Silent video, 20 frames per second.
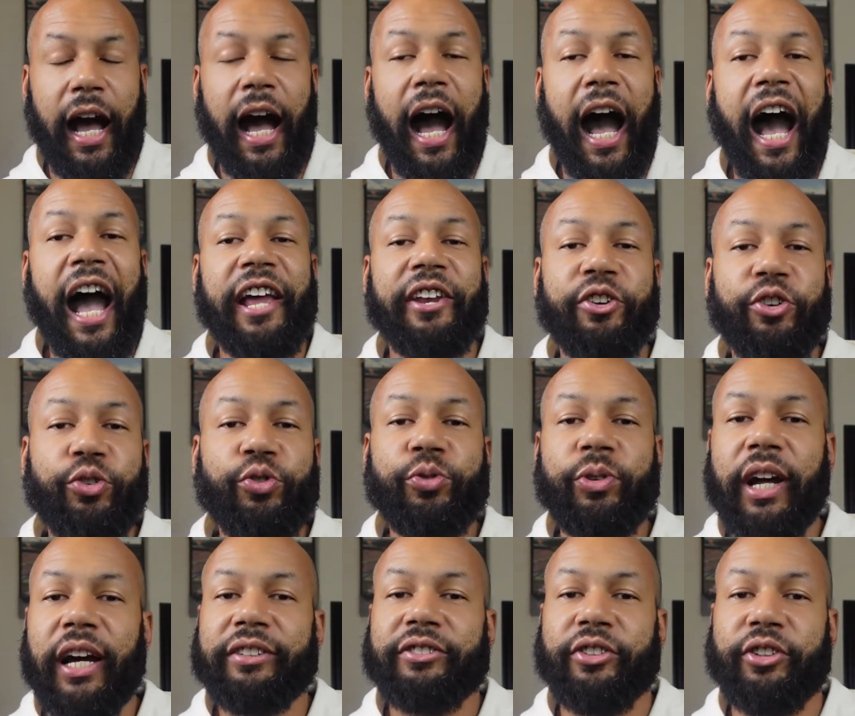I knew
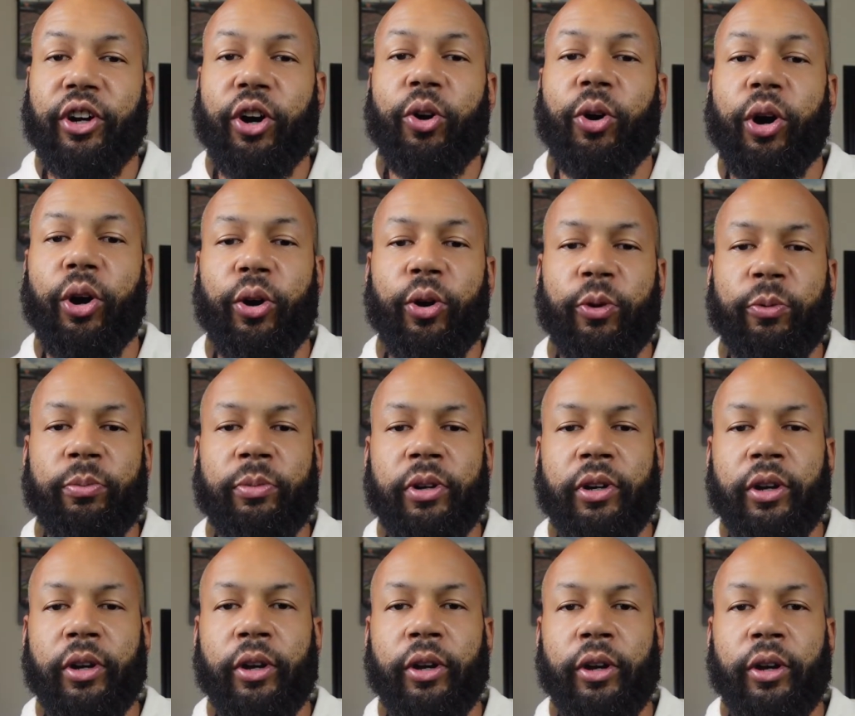not to go home
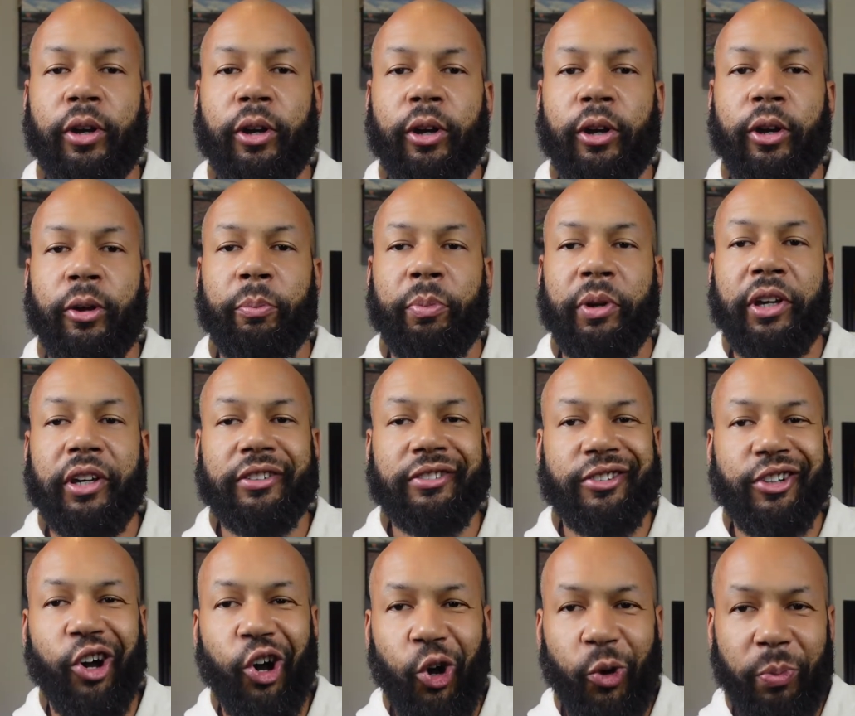because
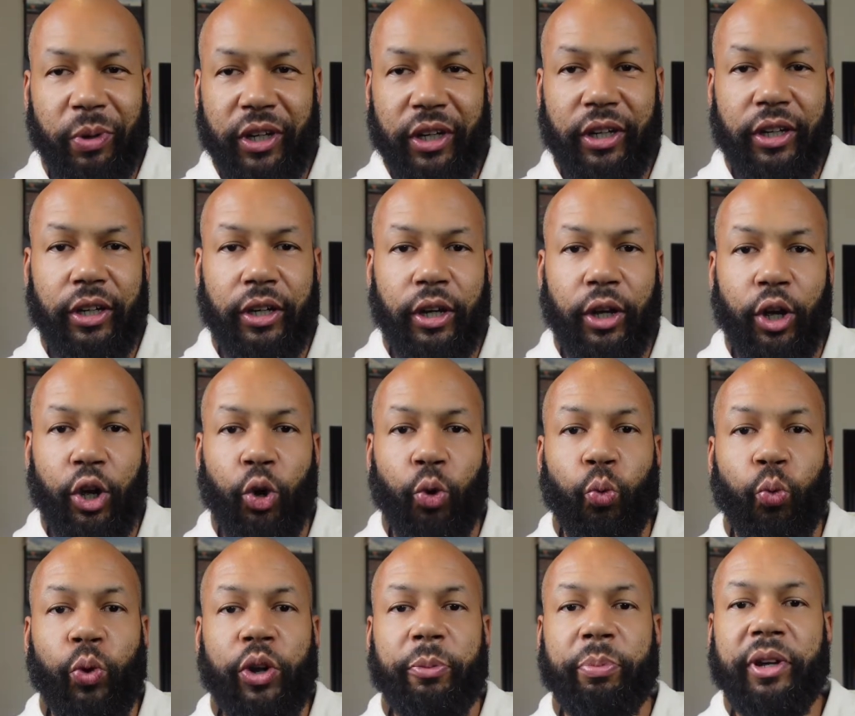Kobe
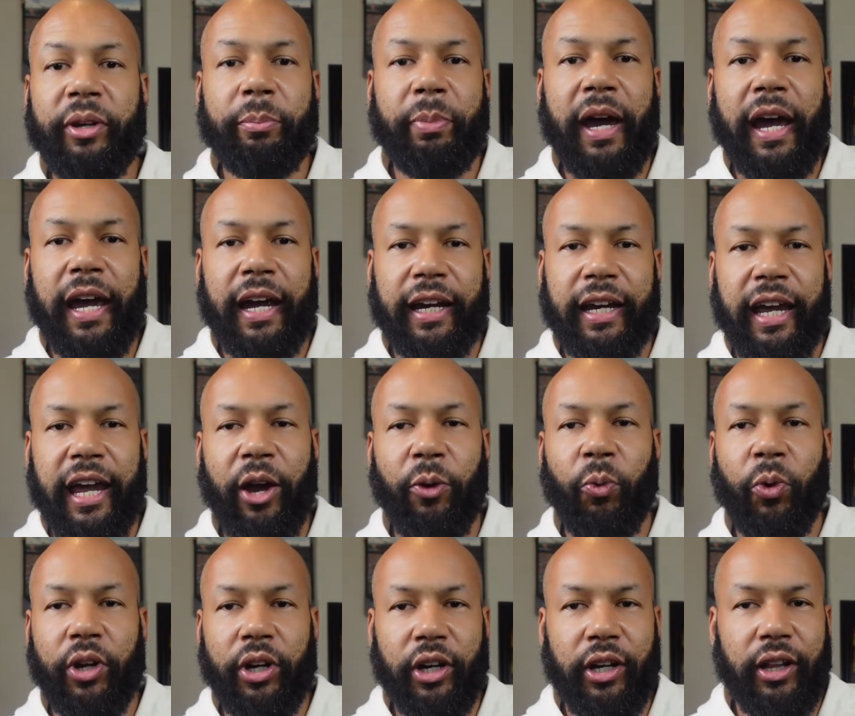would be back at
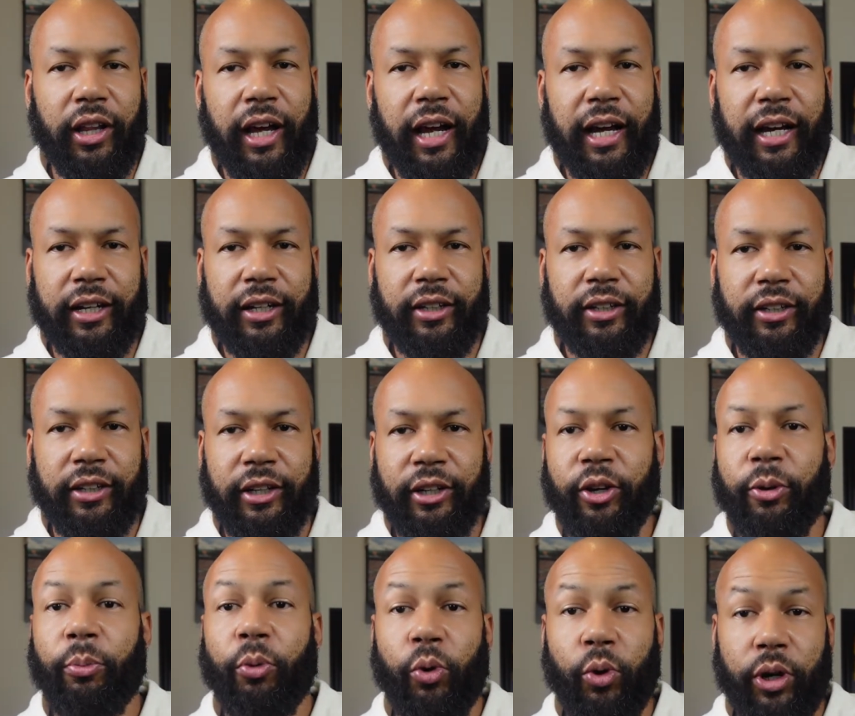1 o'clock in
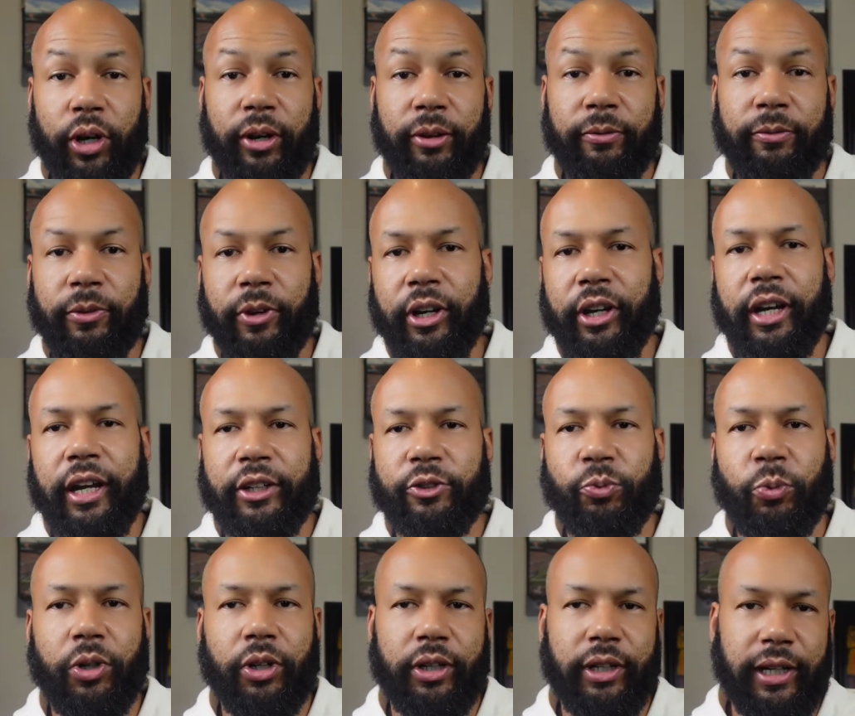the morning for the next
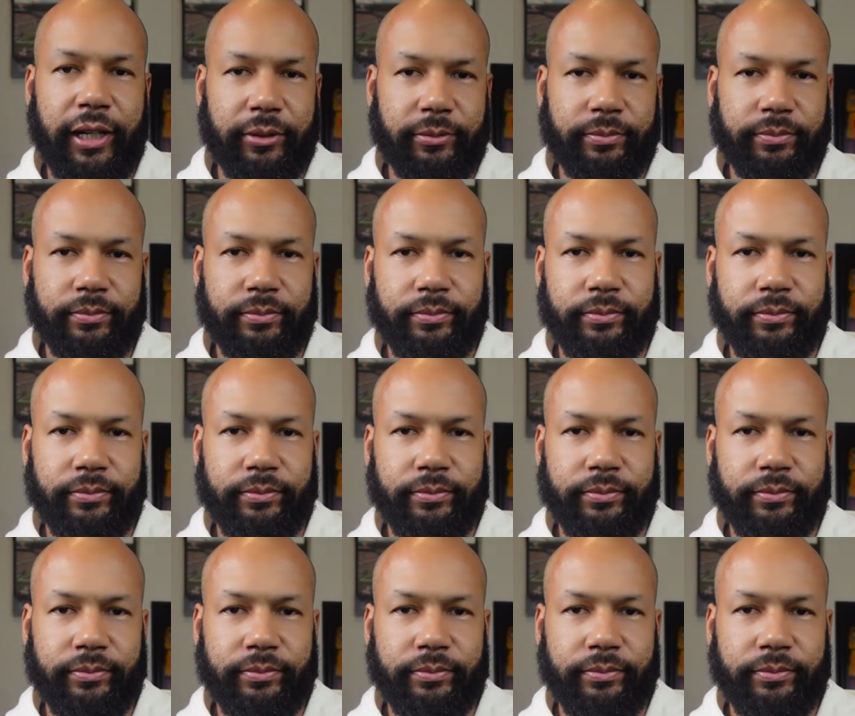workout.